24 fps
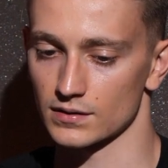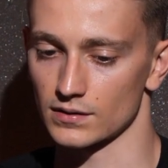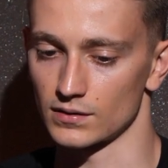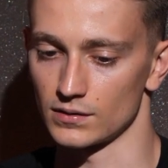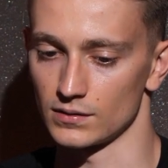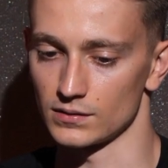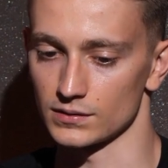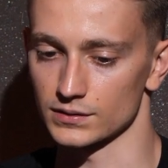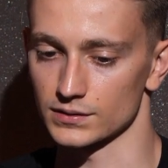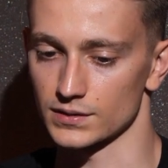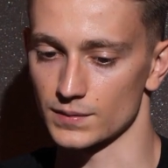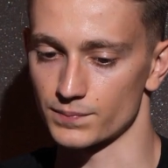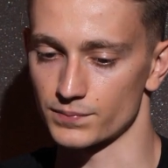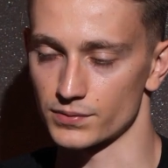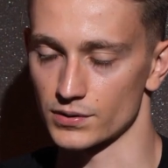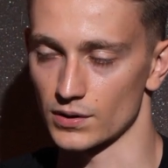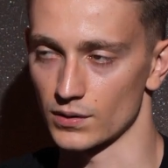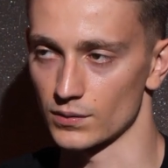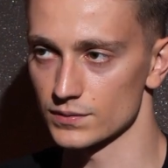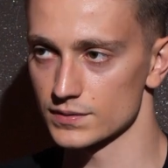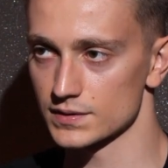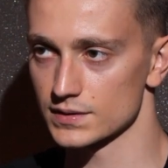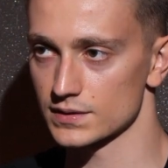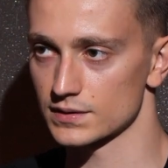all the
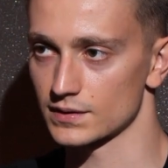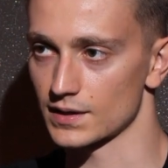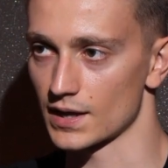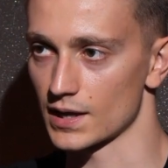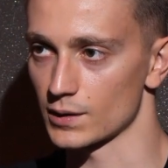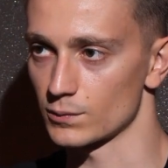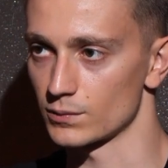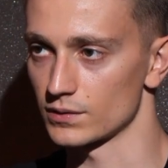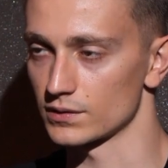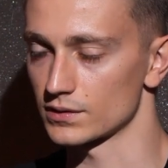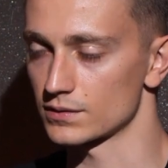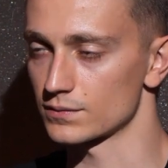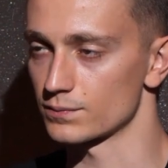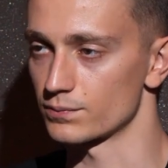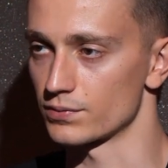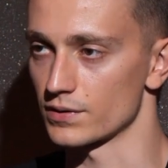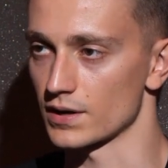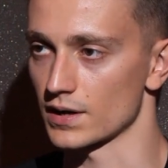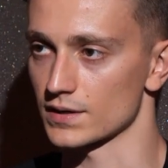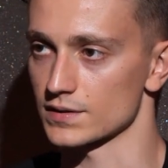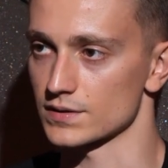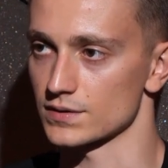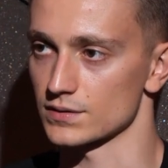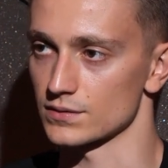pros Tailwind
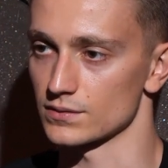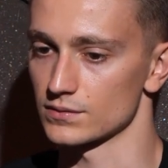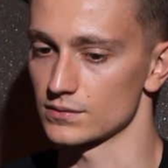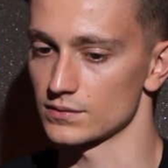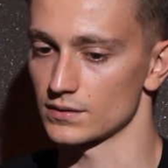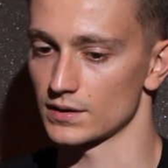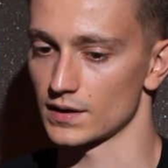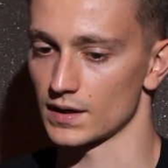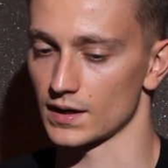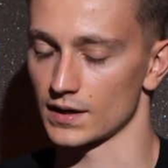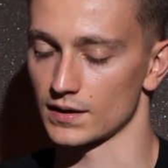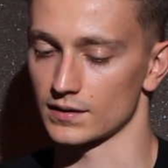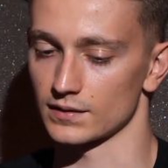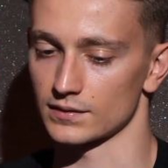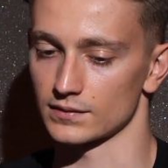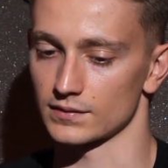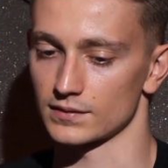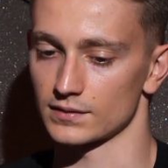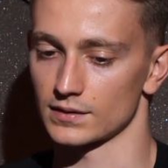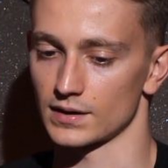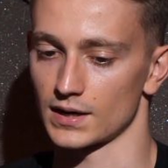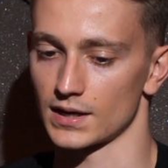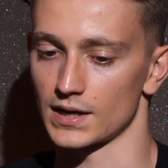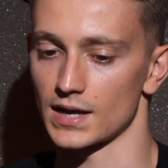brings you
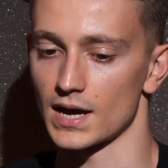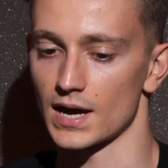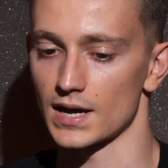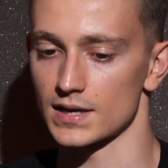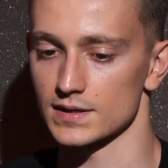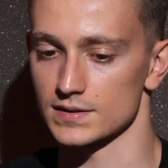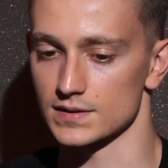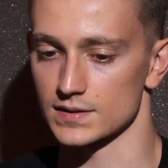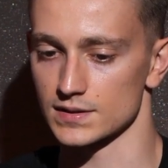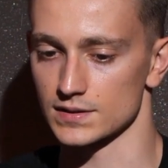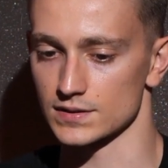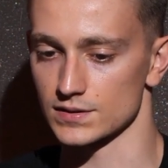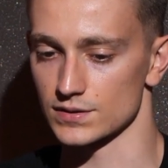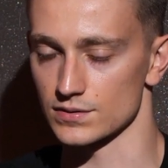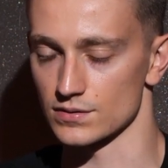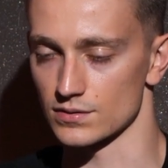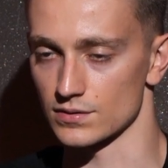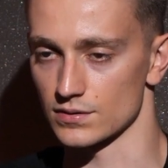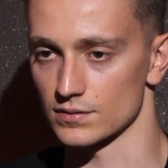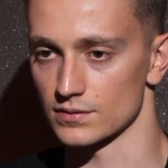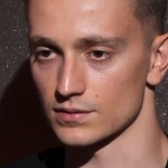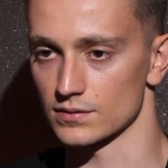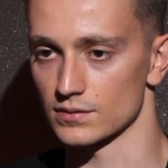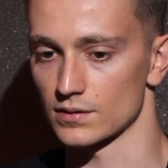and enhances
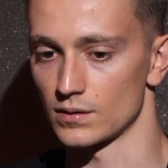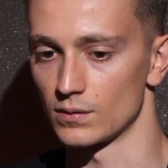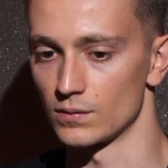your